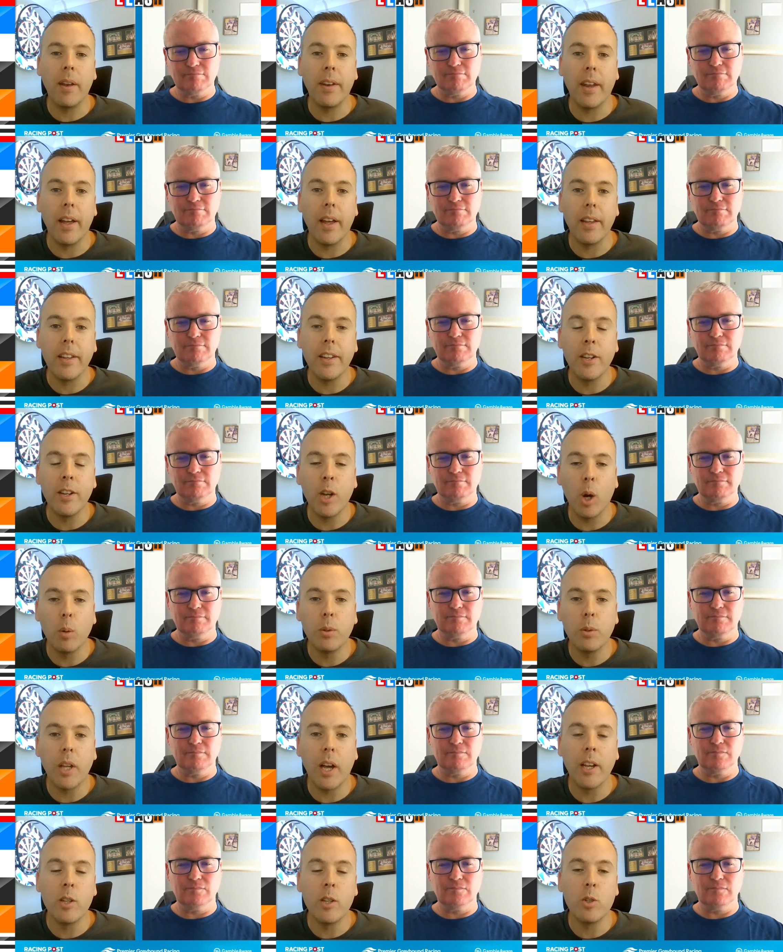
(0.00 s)
Speaker 1: Monday,
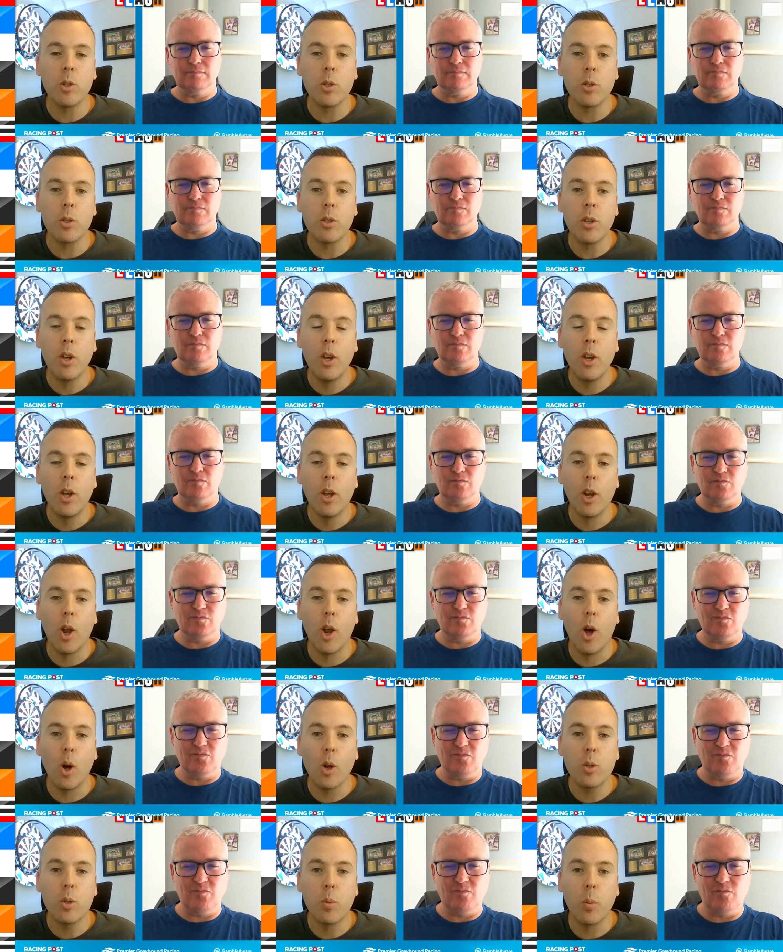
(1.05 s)
no dangers
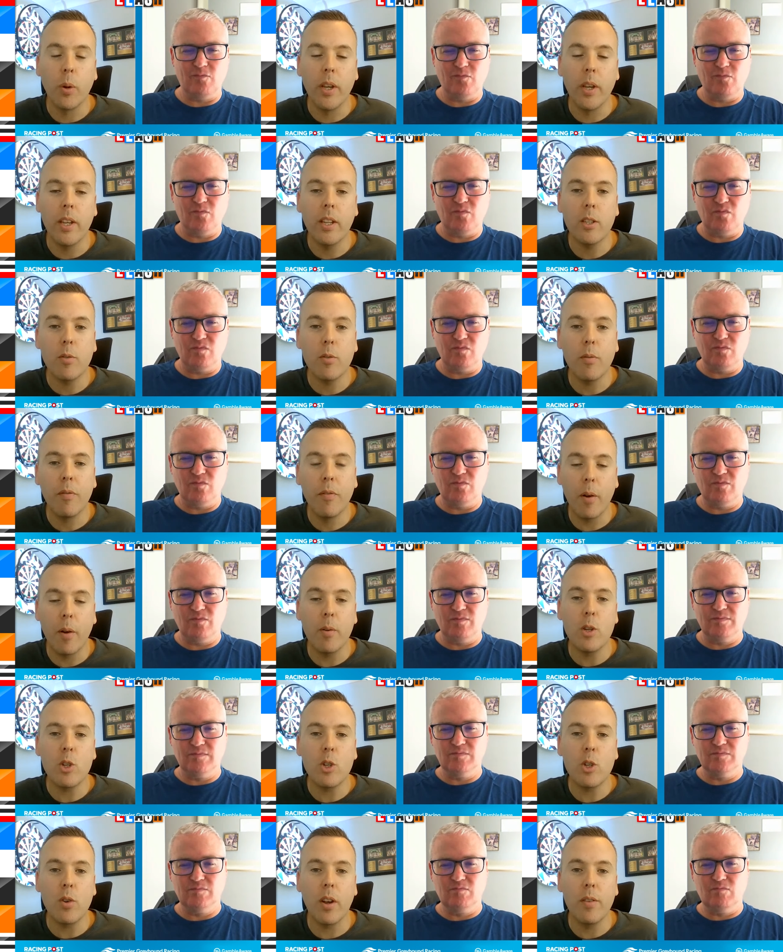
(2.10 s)
last week.
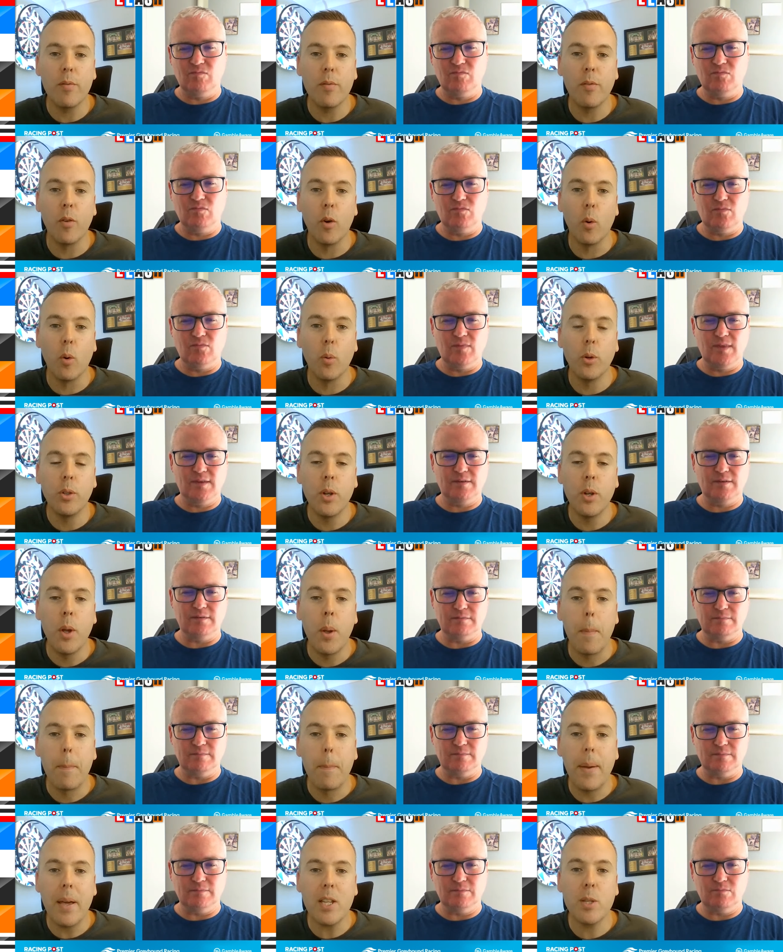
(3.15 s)
Very straightforward.
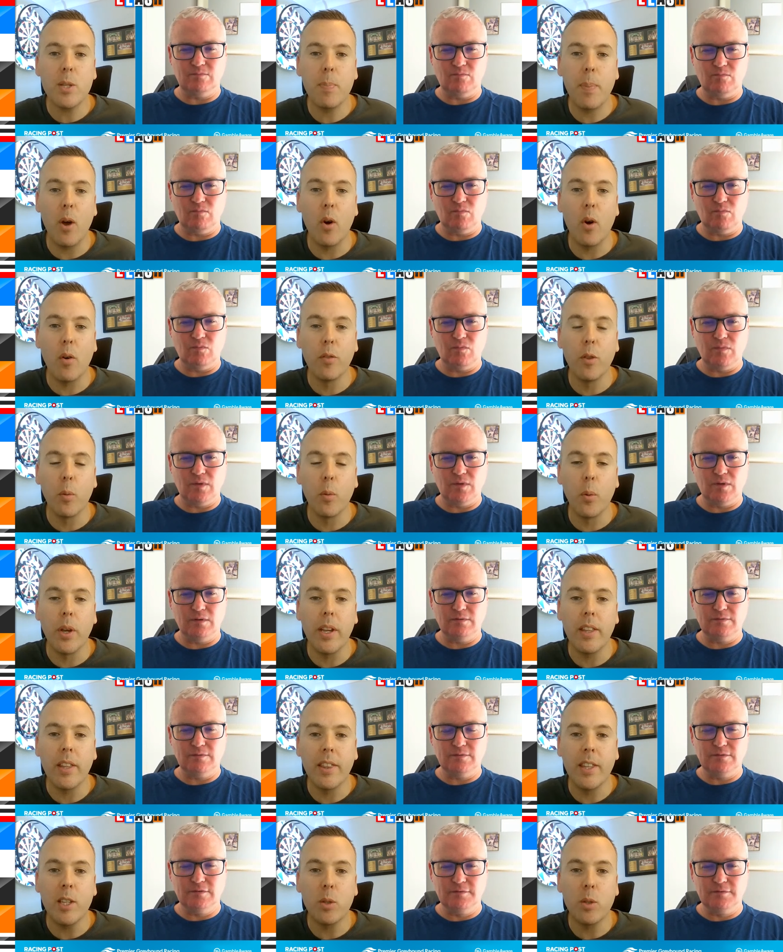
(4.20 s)
Best bet of the
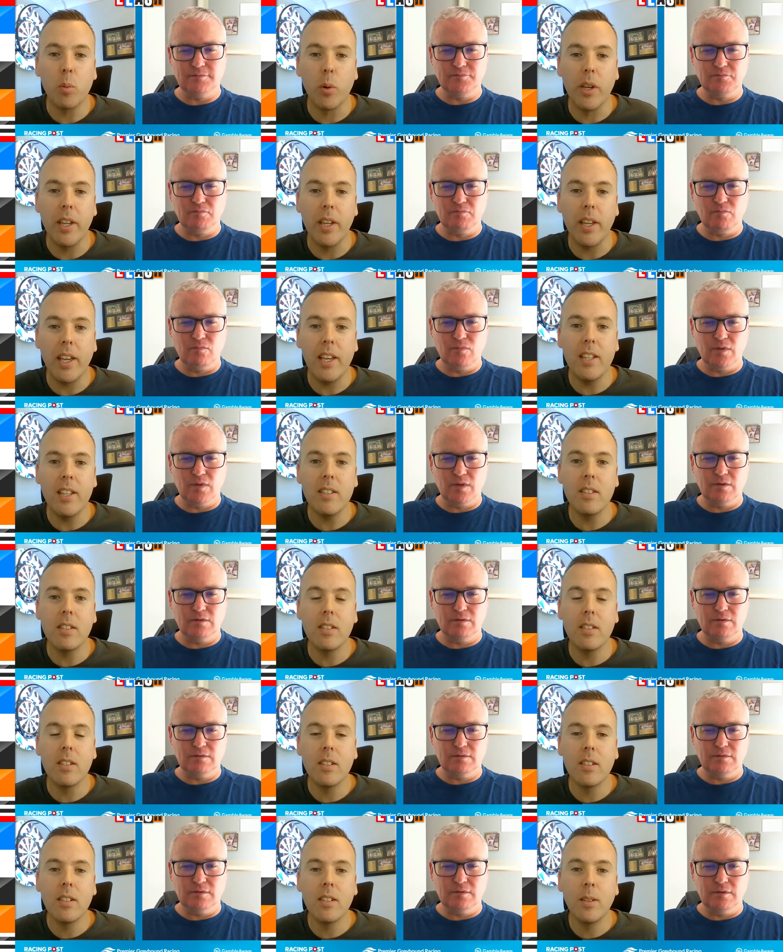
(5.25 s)
week this week
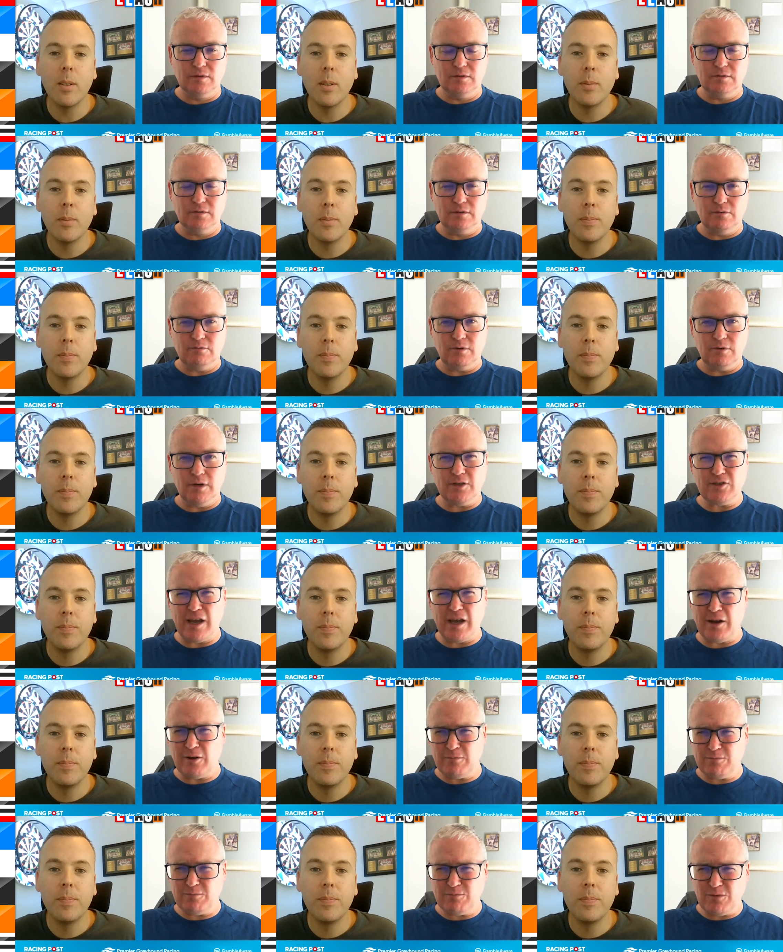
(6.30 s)
Speaker 2: is. Well, is
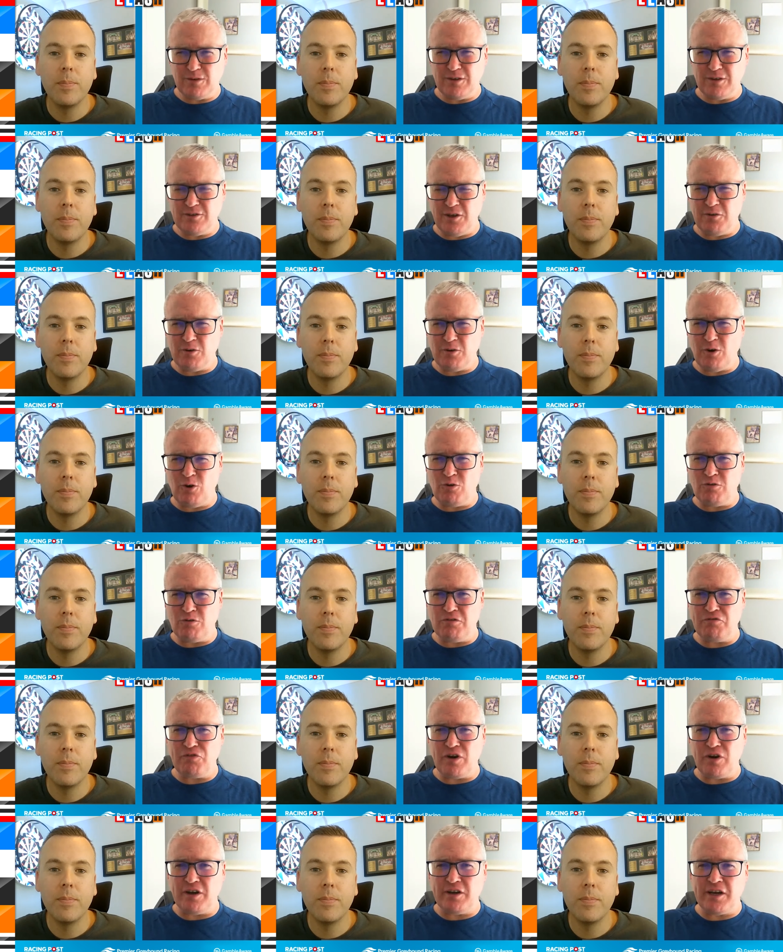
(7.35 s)
that. Is there a
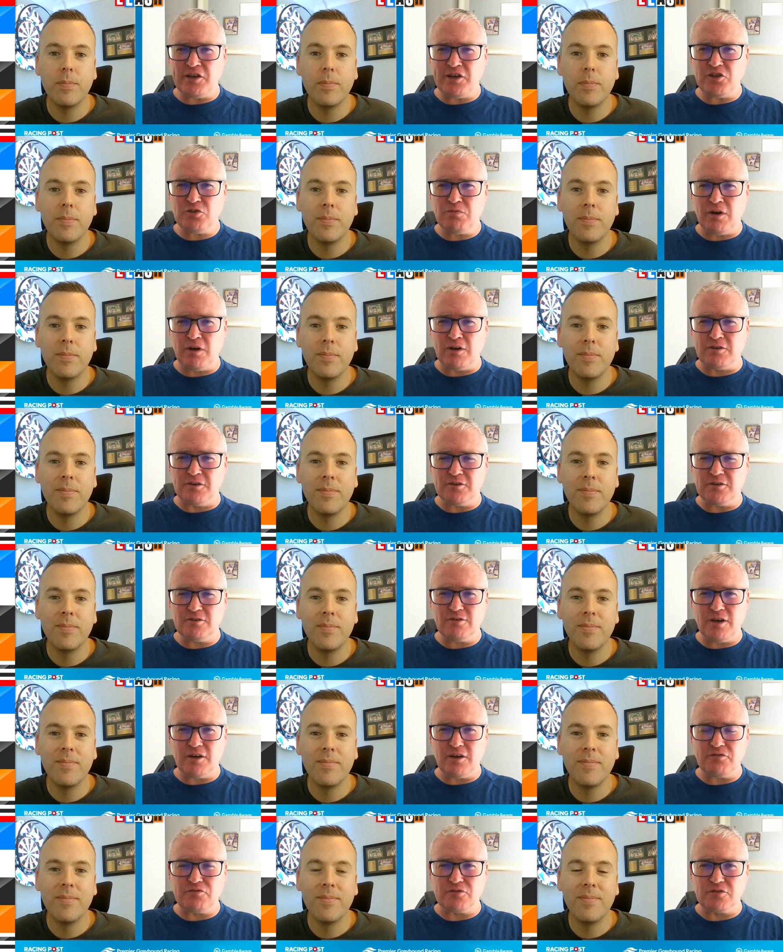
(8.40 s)
glorified H1 at
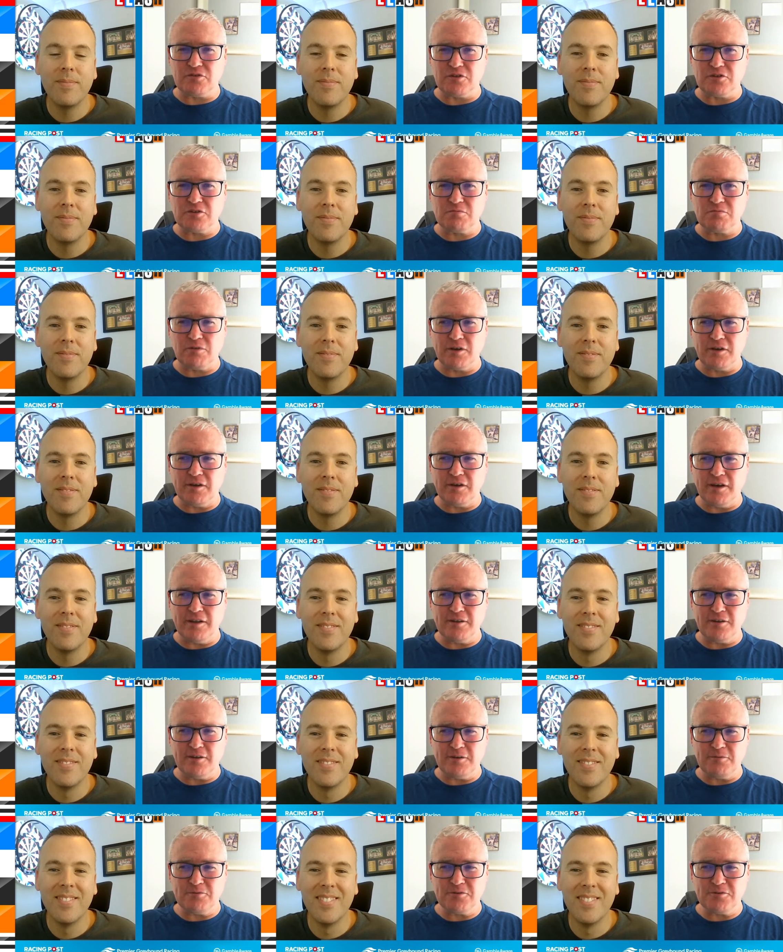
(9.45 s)
Crayford this
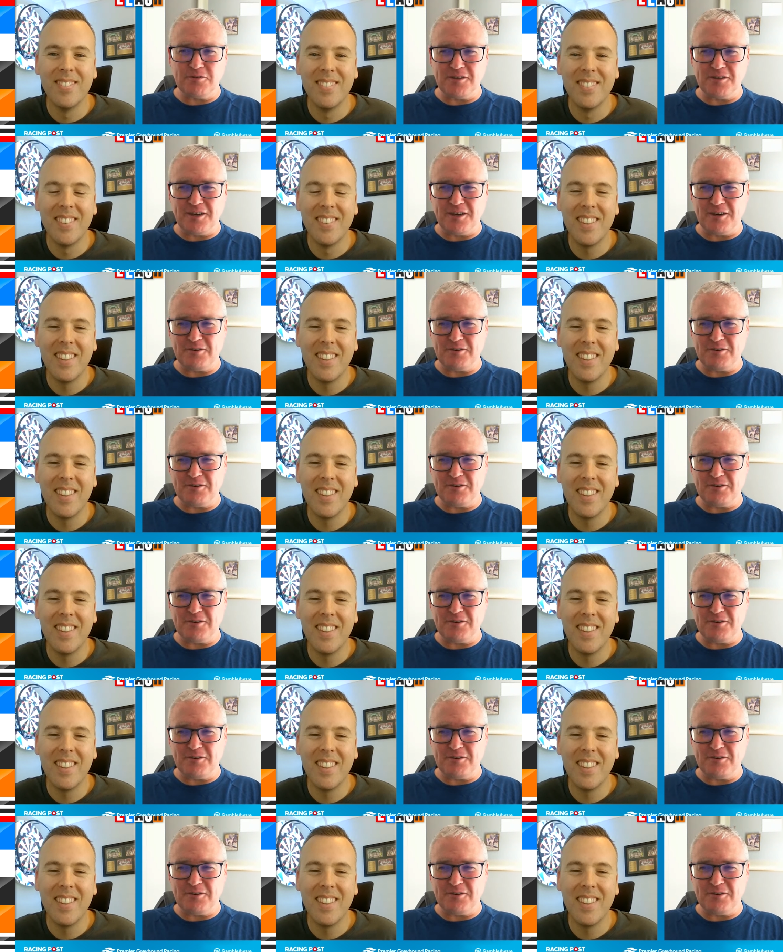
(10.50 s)
weekend? I was going to